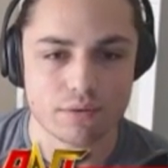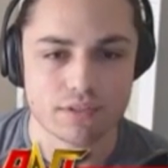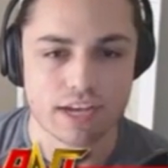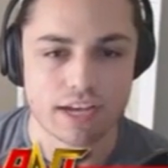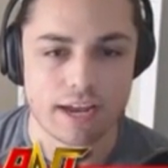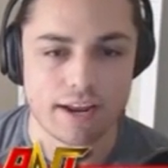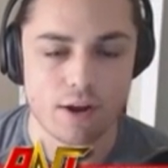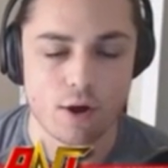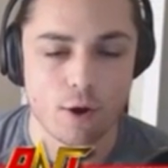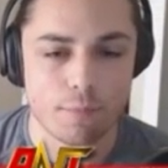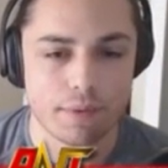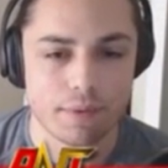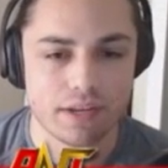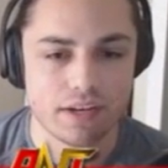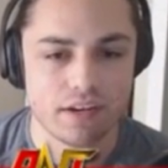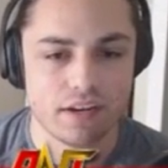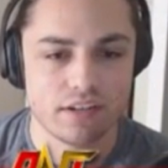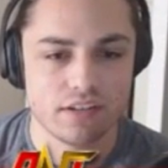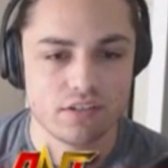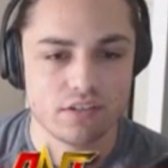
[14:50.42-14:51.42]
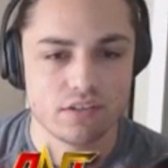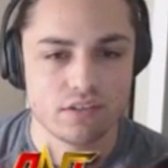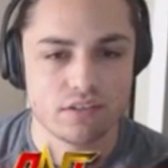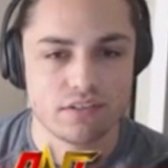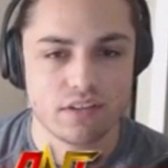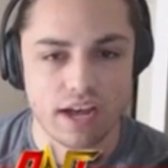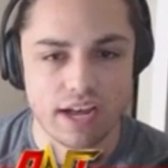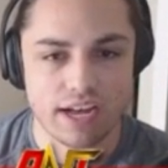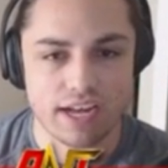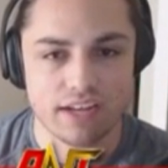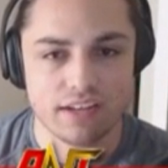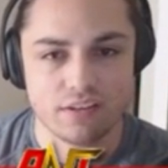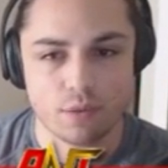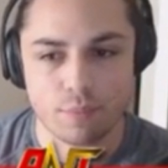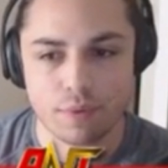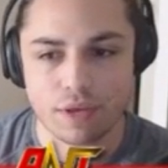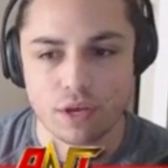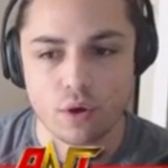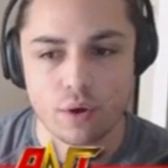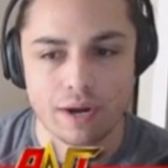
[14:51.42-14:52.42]
kind of hoping uh,
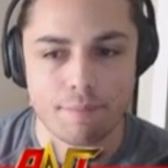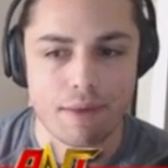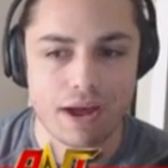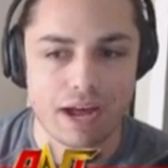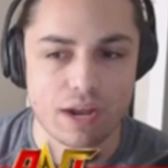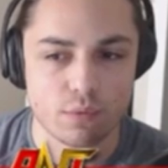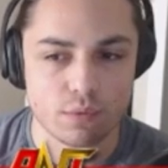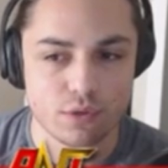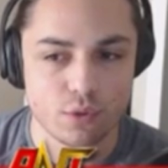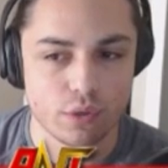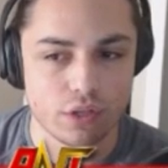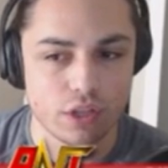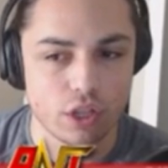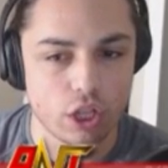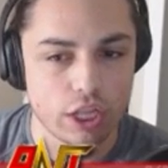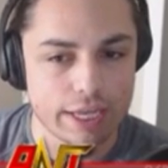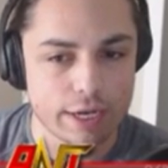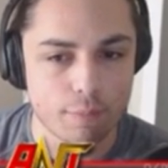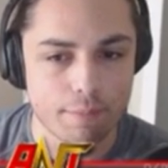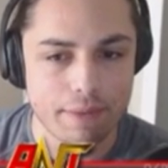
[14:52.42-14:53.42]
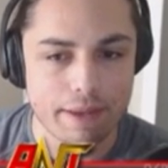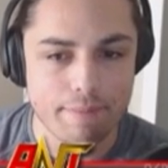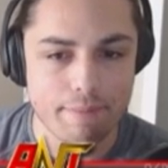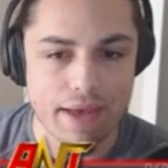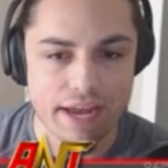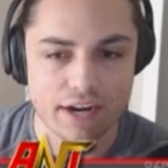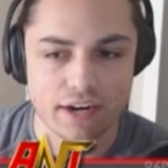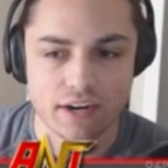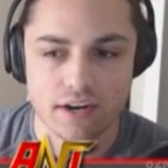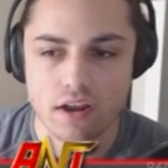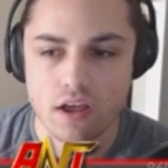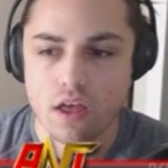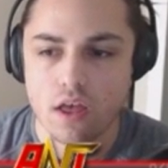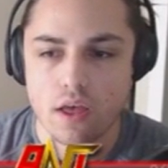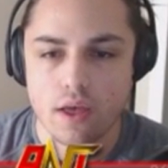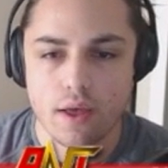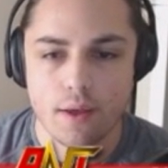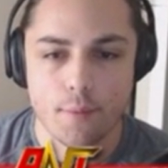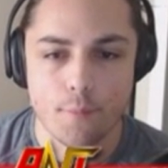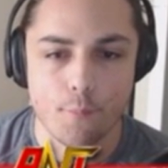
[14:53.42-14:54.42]
Domingo Herman would do a little bit better,
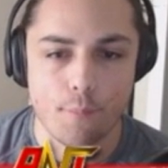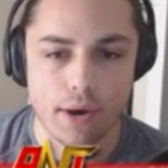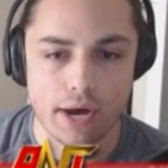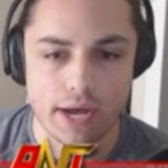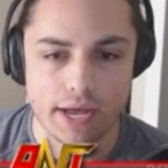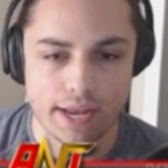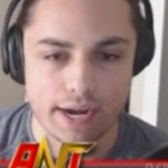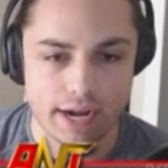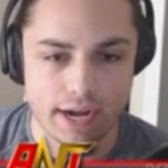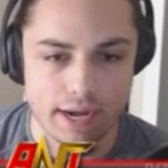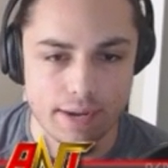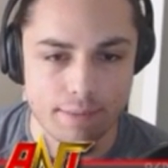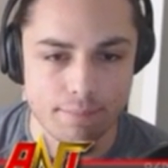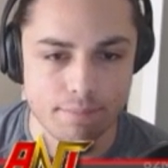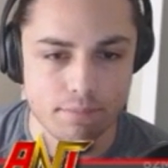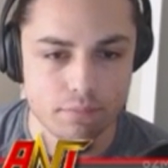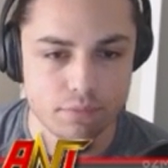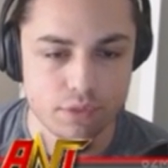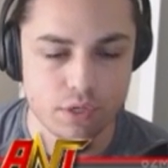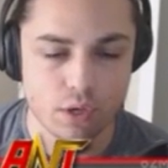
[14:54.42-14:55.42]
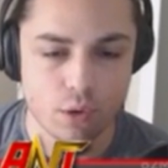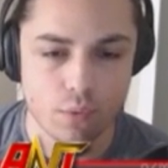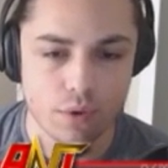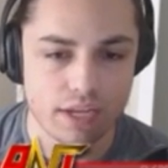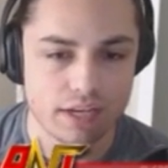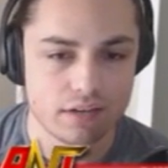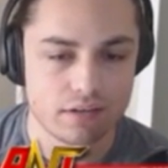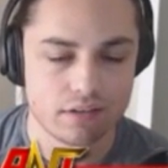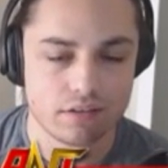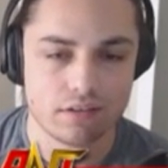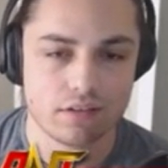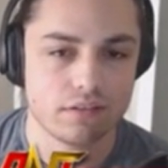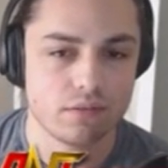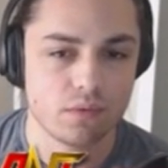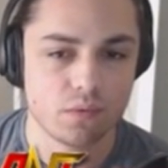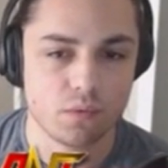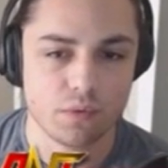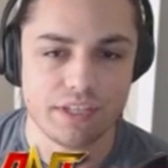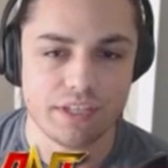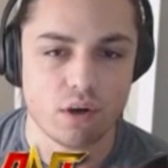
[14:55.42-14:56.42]
but um, you know what?
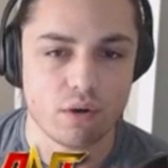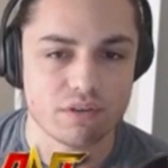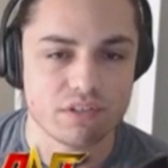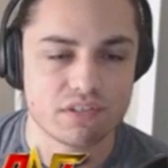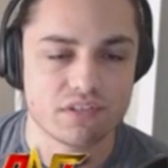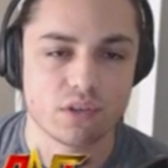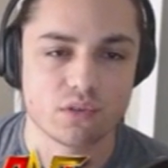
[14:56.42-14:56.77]
You know he's still